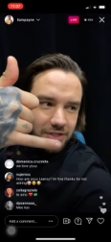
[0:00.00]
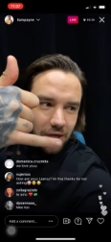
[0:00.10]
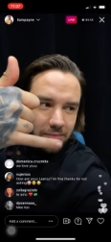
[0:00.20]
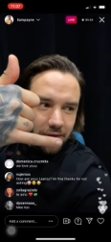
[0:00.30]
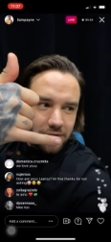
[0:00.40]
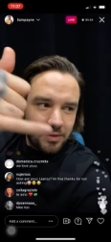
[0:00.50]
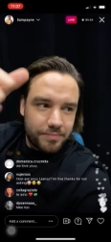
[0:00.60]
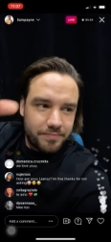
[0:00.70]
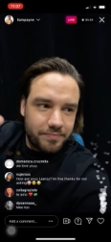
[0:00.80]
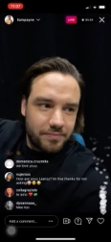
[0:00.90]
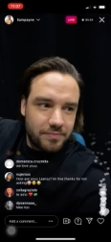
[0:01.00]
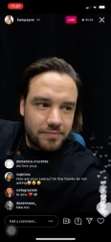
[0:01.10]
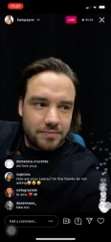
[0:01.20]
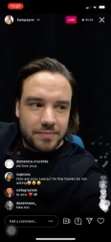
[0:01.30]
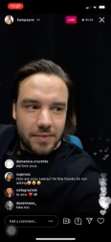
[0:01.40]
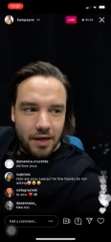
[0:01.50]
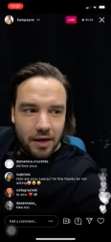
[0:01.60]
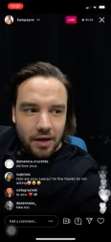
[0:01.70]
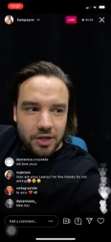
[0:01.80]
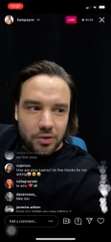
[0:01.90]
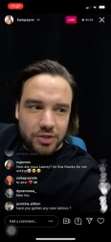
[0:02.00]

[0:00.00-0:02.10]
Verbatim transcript: as time goes on. Bad.